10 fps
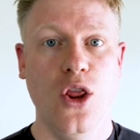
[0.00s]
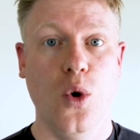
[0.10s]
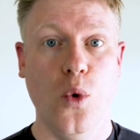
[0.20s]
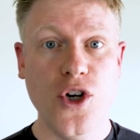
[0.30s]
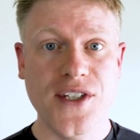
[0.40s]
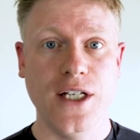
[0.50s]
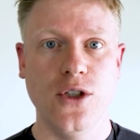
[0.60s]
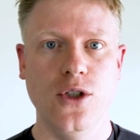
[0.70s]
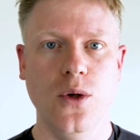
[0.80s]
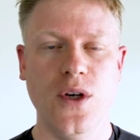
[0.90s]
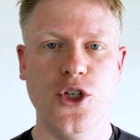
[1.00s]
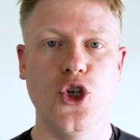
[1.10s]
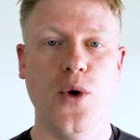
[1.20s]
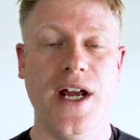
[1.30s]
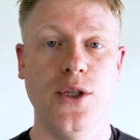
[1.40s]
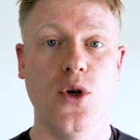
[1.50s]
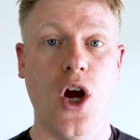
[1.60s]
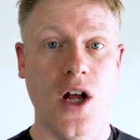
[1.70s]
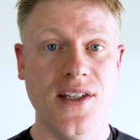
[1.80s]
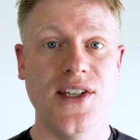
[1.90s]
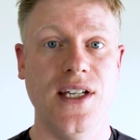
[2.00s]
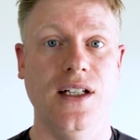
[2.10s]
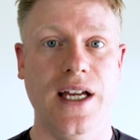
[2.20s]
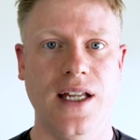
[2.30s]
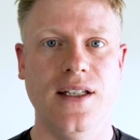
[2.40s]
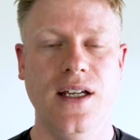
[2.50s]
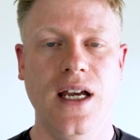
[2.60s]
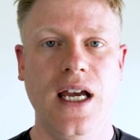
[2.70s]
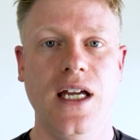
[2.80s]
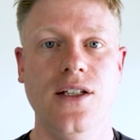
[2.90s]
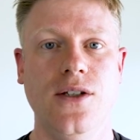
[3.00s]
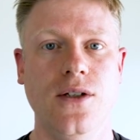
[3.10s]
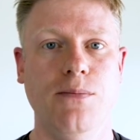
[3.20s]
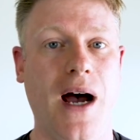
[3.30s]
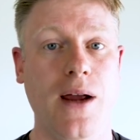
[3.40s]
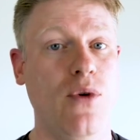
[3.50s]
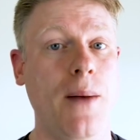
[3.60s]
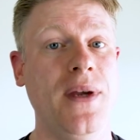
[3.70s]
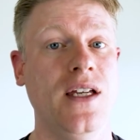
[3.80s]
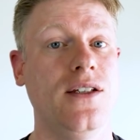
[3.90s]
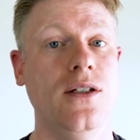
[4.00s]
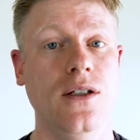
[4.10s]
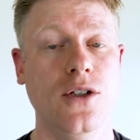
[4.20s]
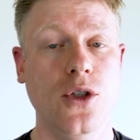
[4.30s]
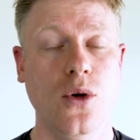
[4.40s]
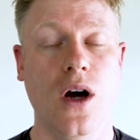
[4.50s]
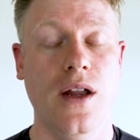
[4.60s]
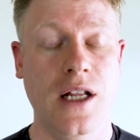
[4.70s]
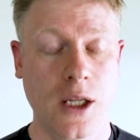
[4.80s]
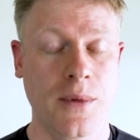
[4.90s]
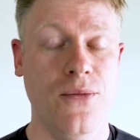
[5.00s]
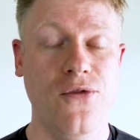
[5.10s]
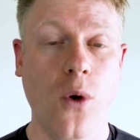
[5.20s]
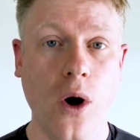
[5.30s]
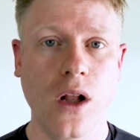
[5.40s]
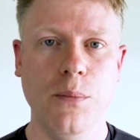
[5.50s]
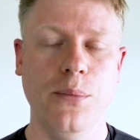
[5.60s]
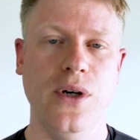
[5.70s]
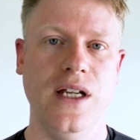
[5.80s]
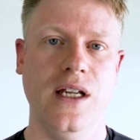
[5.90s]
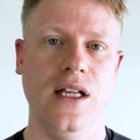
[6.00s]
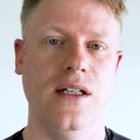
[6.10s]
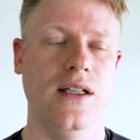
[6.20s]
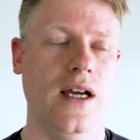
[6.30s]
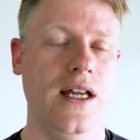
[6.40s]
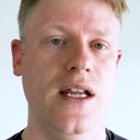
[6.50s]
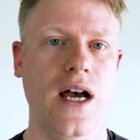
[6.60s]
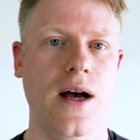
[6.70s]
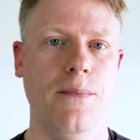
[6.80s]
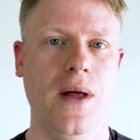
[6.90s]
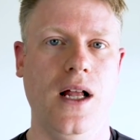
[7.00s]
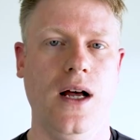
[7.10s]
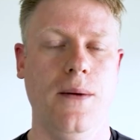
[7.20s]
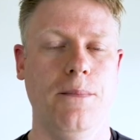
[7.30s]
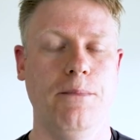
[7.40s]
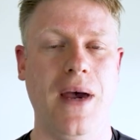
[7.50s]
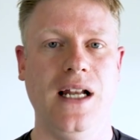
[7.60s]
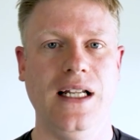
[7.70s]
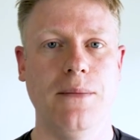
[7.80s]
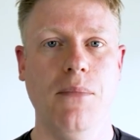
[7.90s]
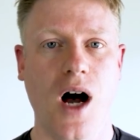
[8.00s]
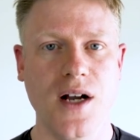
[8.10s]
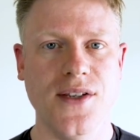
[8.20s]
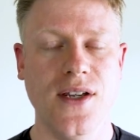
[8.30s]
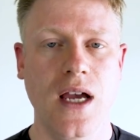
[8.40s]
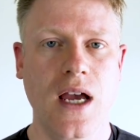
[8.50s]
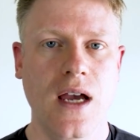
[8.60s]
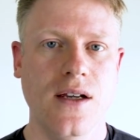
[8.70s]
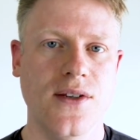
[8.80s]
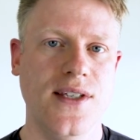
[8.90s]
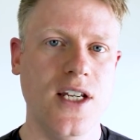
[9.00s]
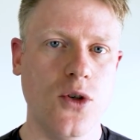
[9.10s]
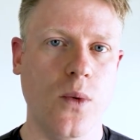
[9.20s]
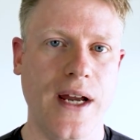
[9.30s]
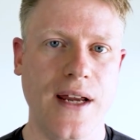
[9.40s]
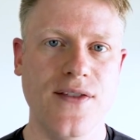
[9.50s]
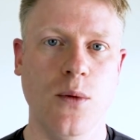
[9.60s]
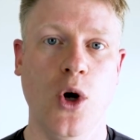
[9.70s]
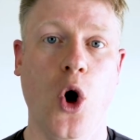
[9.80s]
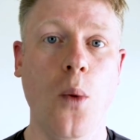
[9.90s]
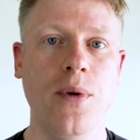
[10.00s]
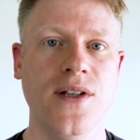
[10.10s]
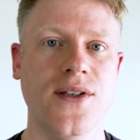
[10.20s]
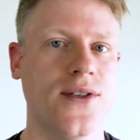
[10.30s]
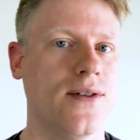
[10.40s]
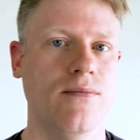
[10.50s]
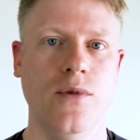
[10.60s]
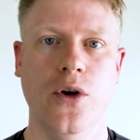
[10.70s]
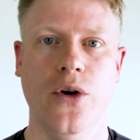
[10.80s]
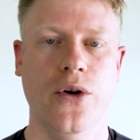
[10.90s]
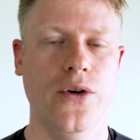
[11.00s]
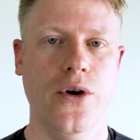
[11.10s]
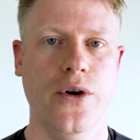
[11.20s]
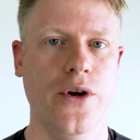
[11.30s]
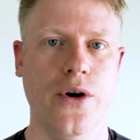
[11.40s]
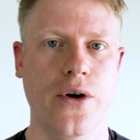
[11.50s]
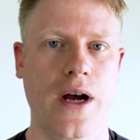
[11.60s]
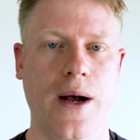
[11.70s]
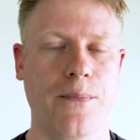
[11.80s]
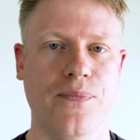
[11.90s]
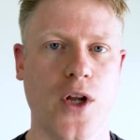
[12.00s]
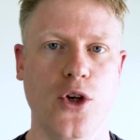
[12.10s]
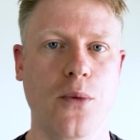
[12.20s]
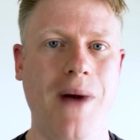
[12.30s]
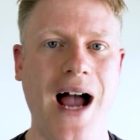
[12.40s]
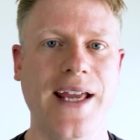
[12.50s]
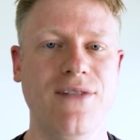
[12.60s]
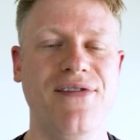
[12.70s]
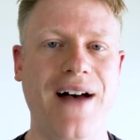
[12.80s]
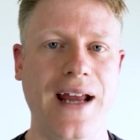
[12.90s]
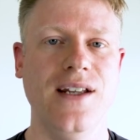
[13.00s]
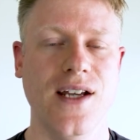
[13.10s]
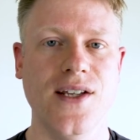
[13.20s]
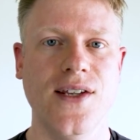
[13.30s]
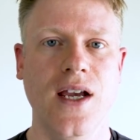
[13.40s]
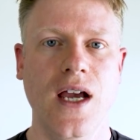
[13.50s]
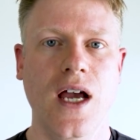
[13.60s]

The worst thing to do is to try to conceal it into by wrapping it into an aluminum foil, putting it in a, um, um, metallic box. Because this way, if someone opens your your your um, your bag and find this,